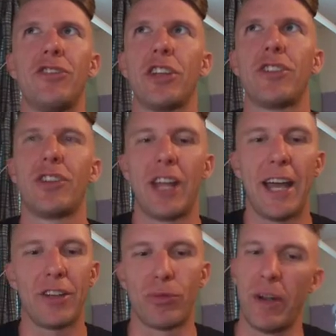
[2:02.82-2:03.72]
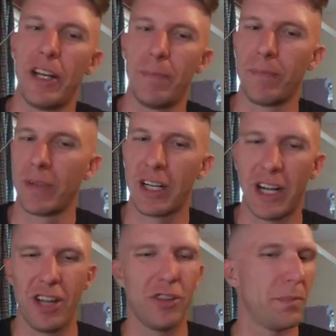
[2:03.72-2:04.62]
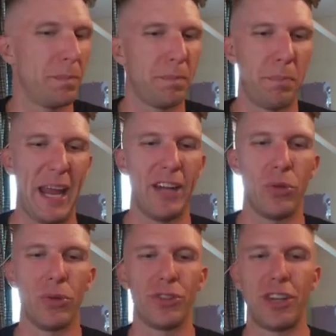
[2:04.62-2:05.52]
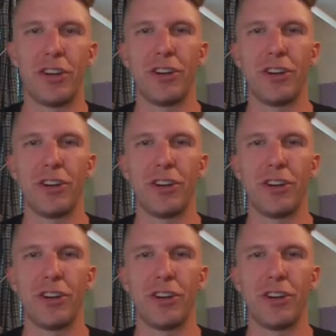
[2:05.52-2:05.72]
just has random colored panels that